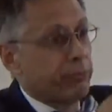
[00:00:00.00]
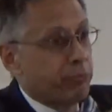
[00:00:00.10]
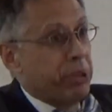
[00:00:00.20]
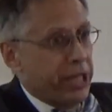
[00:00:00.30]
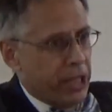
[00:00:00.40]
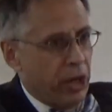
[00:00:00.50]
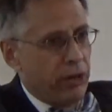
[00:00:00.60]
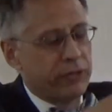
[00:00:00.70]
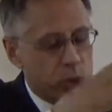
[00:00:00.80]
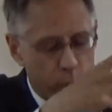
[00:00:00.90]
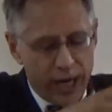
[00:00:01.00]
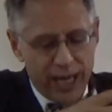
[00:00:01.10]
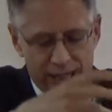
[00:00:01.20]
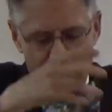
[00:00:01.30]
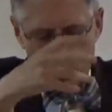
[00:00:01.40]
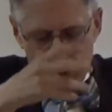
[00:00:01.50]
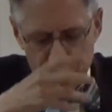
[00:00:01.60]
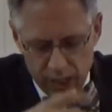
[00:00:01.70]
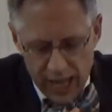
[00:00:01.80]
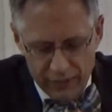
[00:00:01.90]
bit of grain that was
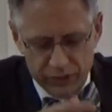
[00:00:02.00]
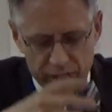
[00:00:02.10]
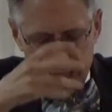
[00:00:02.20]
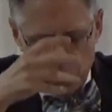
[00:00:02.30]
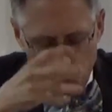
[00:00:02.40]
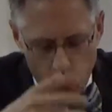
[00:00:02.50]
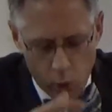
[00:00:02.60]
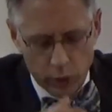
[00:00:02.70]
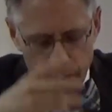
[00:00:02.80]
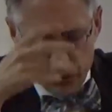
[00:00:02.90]
left in the world,